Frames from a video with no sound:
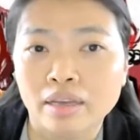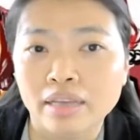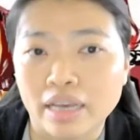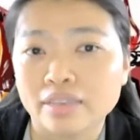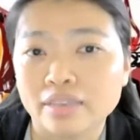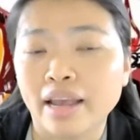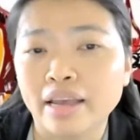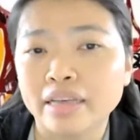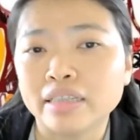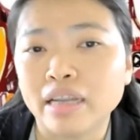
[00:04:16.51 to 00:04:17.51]
Yes, there
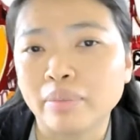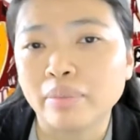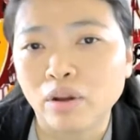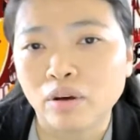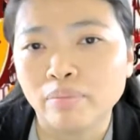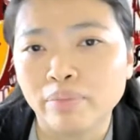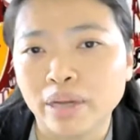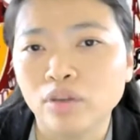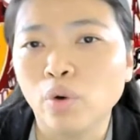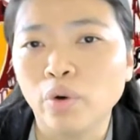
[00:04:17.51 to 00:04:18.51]
is labor law,
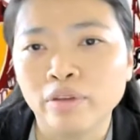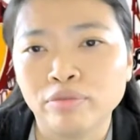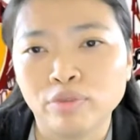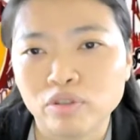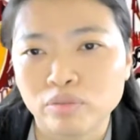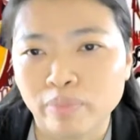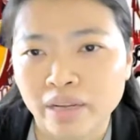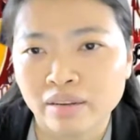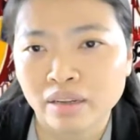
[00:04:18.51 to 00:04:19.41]
but no enforcement.